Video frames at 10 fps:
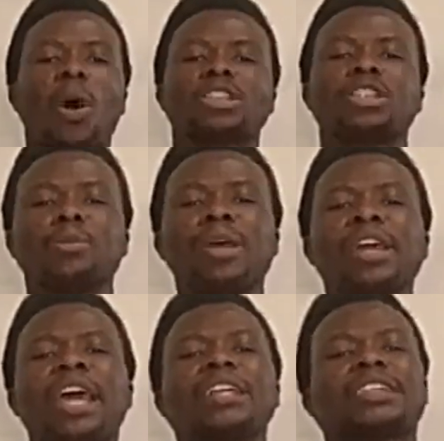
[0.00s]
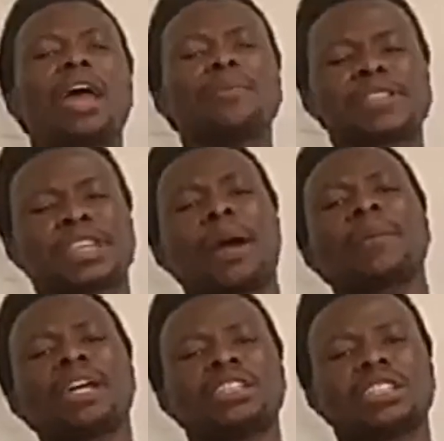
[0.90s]
What is meaning? A time is
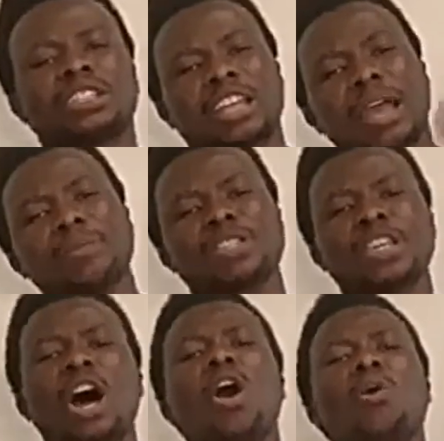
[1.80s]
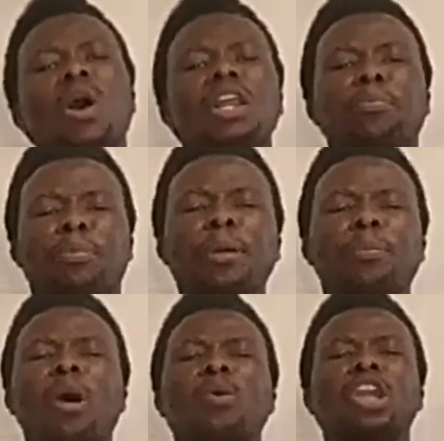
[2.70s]
coming and time is here when
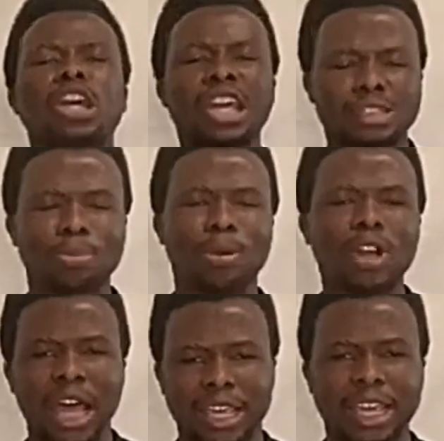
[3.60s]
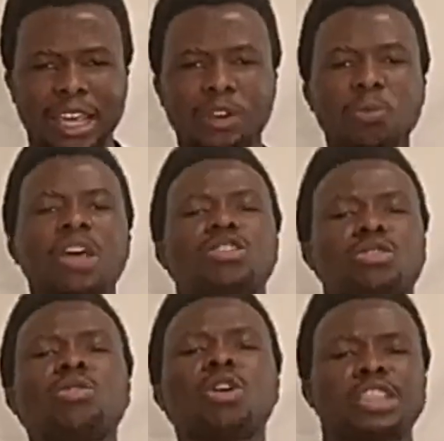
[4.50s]
people will get born again,
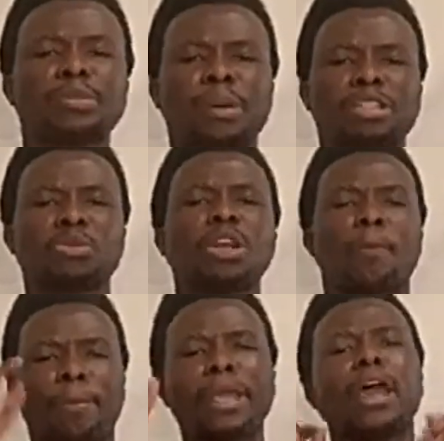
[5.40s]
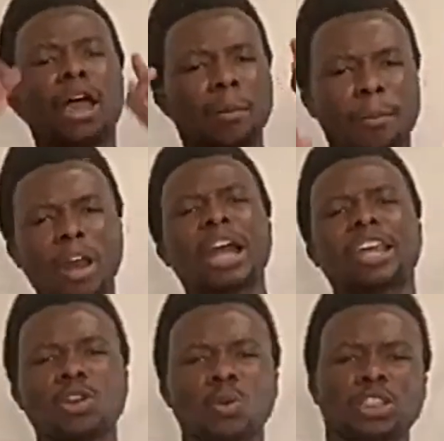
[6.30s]
when true worshippers will be born
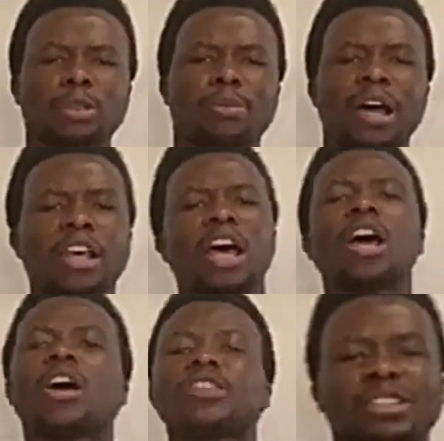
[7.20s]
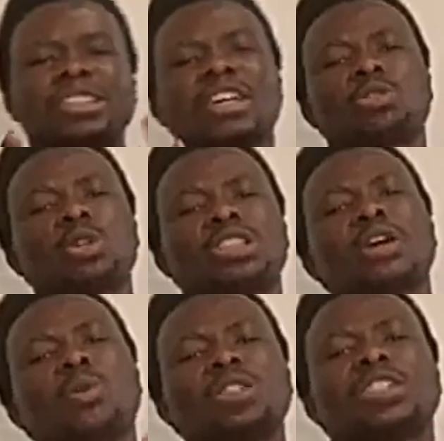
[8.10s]
again worshippers. What Jesus was
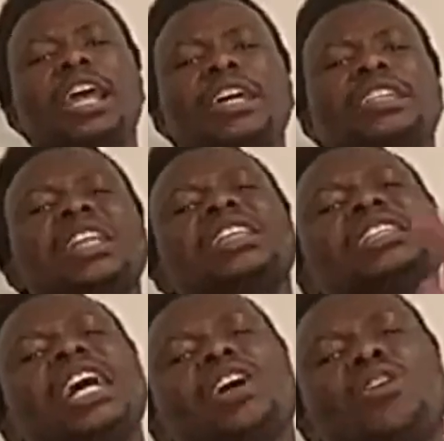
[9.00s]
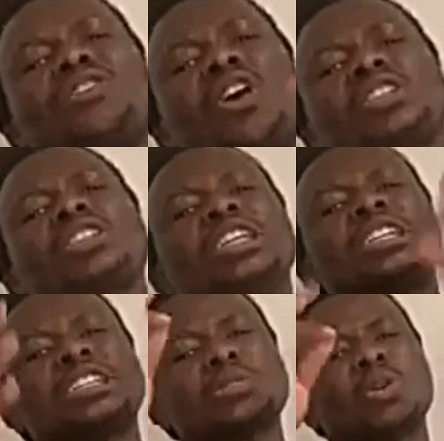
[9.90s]
saying the desire of God
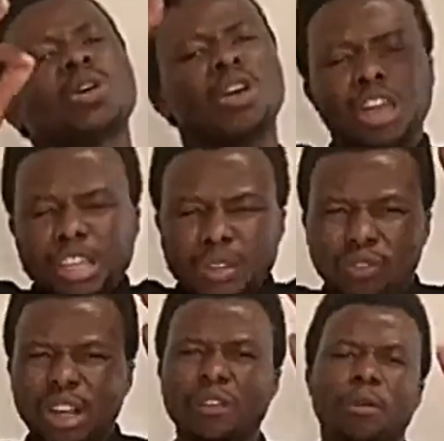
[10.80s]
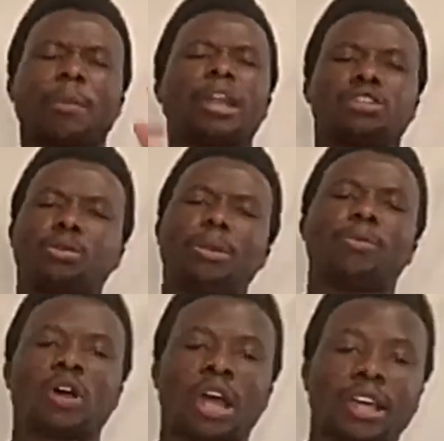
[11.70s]
is for every man to
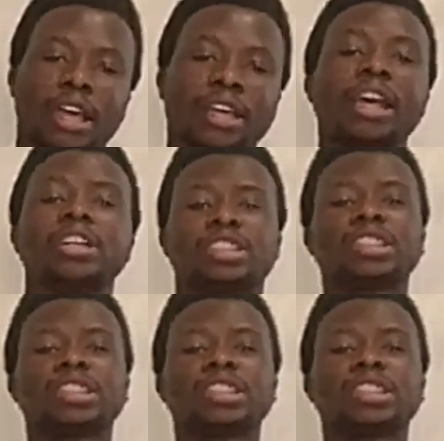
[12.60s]
be born again.